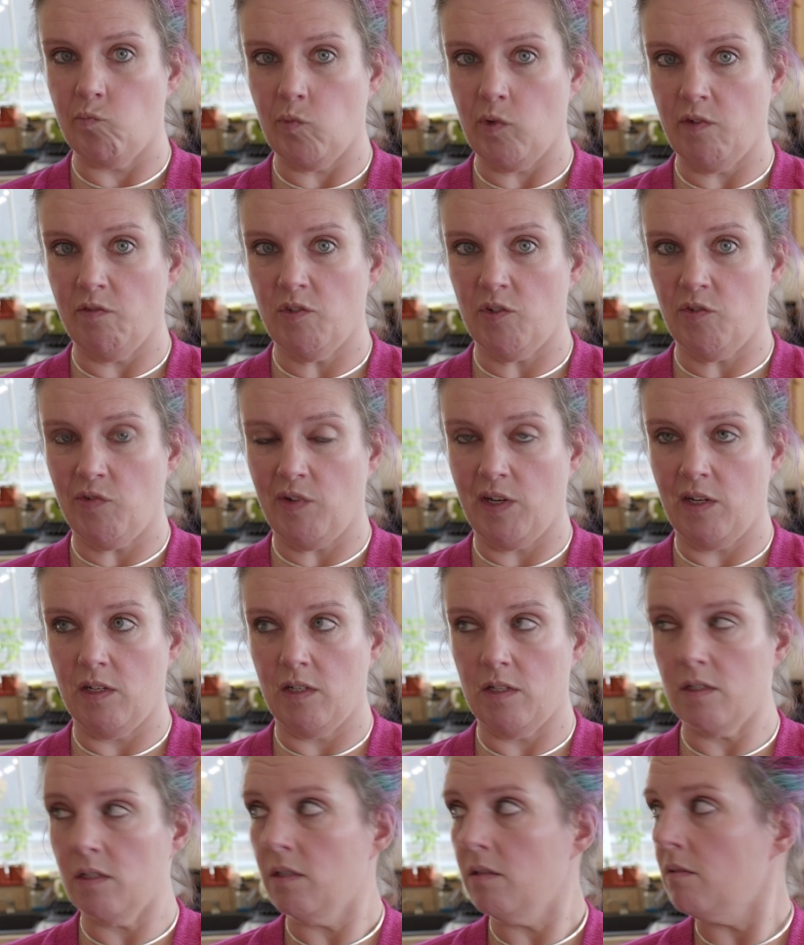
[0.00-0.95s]
I have to
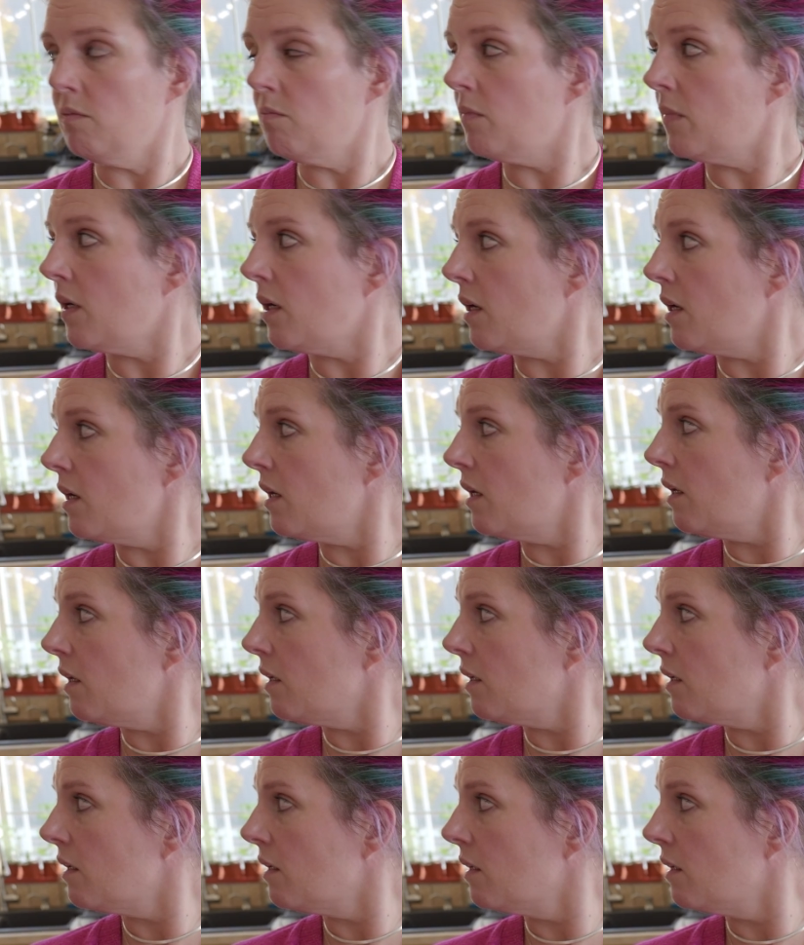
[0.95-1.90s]
find my
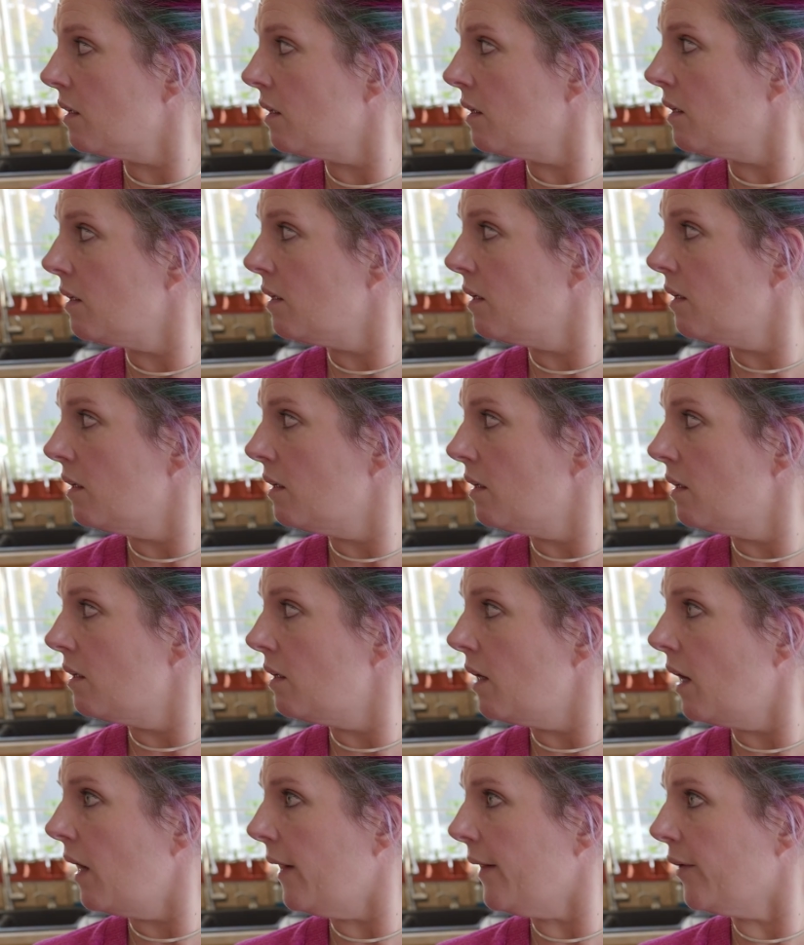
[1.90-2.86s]

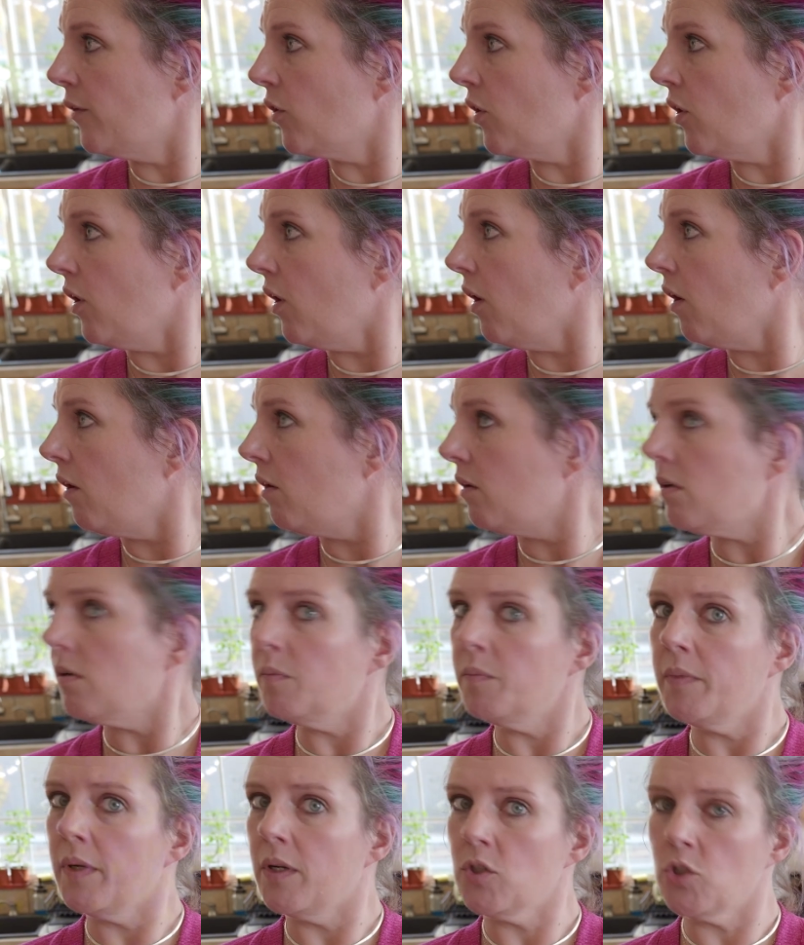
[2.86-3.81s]
alcohol.
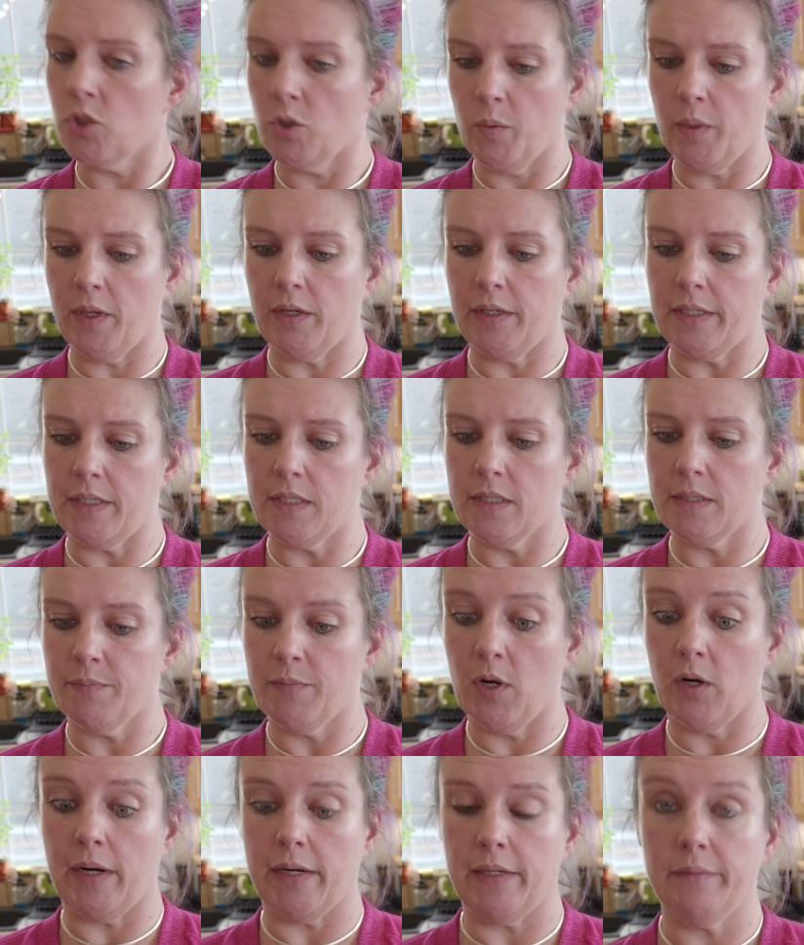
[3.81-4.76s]
I'm not sure where it is.
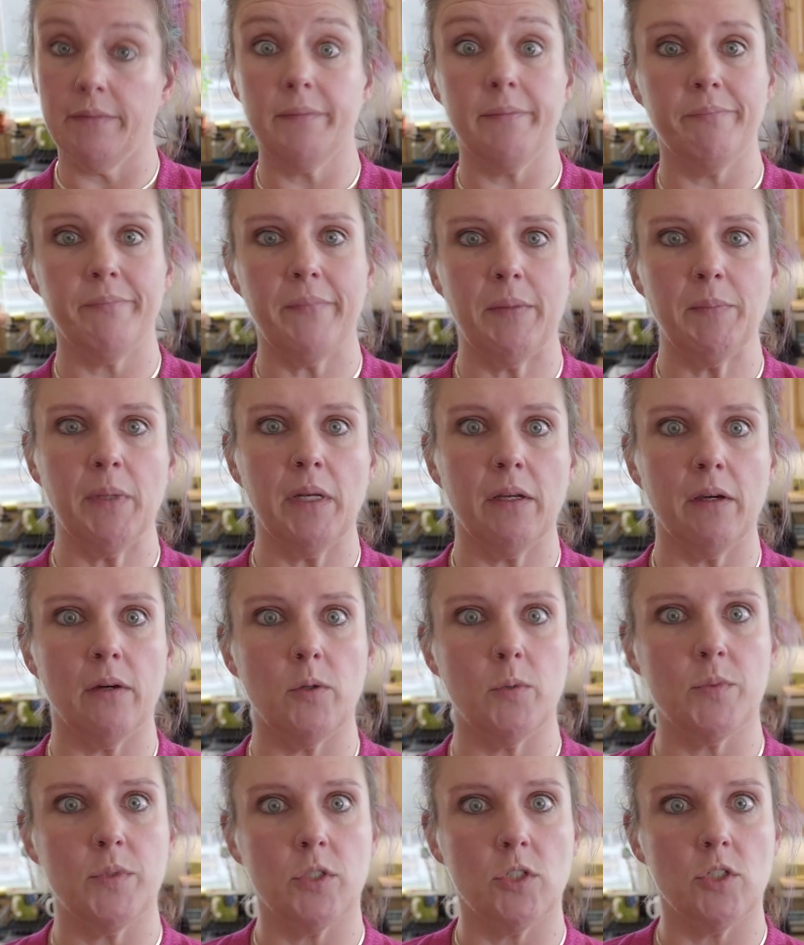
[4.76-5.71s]
All right. I'm going to
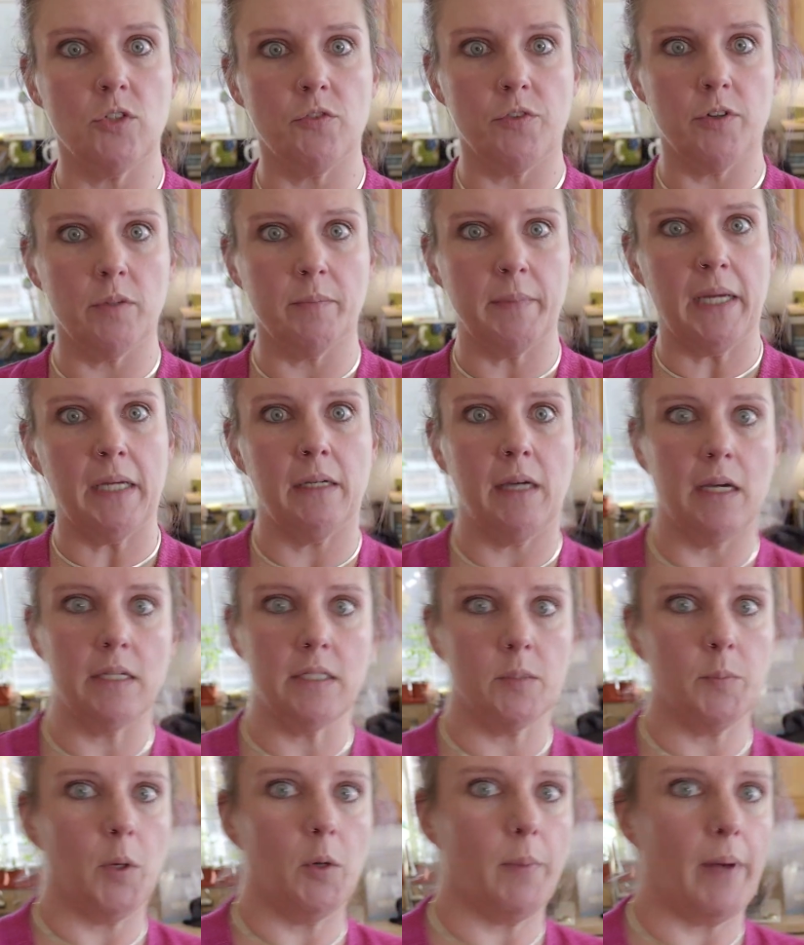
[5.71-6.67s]
go search for my
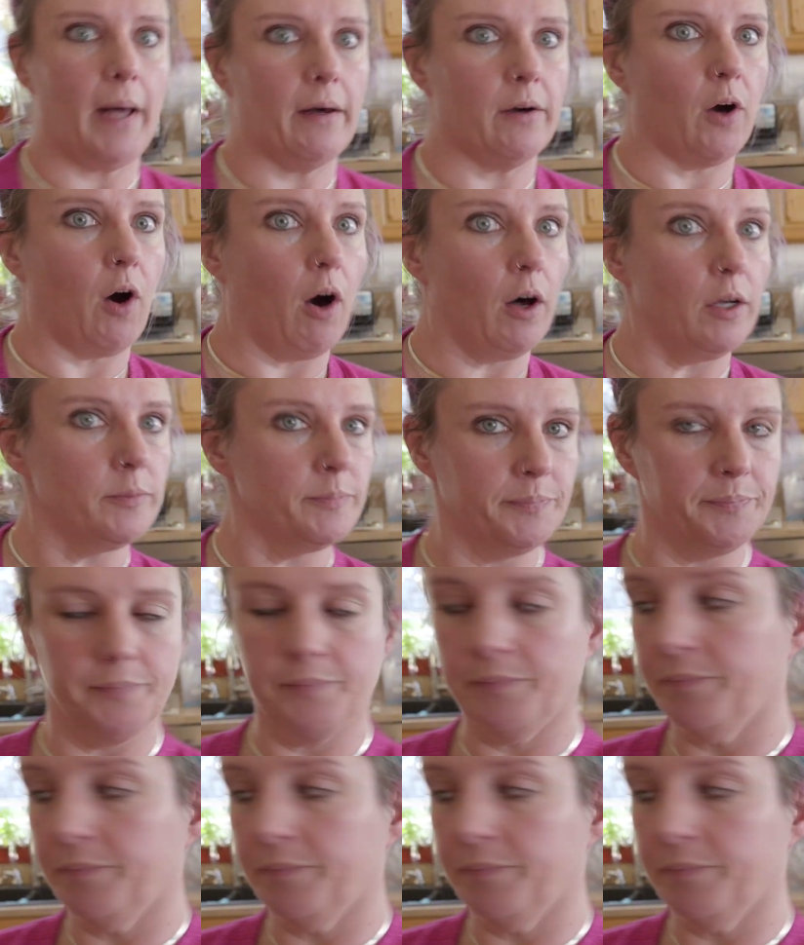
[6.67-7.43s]
isopropyl alcohol.